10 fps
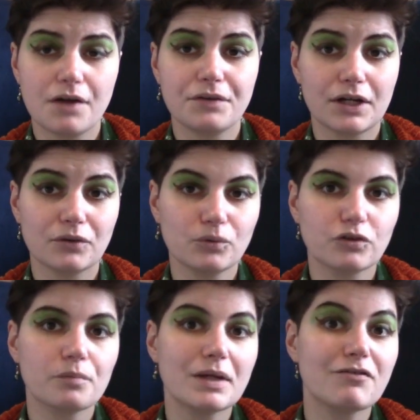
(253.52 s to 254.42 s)
There could
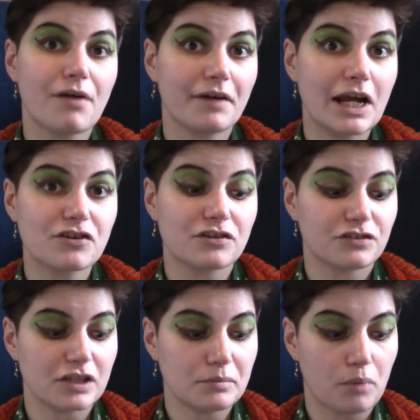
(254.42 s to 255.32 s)
also be variations
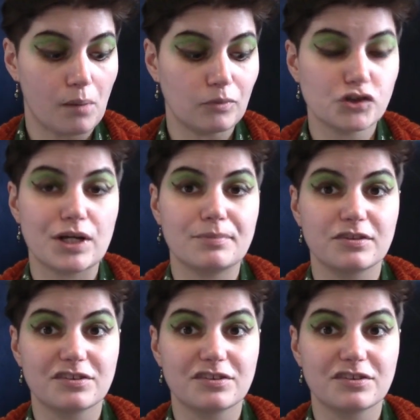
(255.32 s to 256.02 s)
in pommel shapes and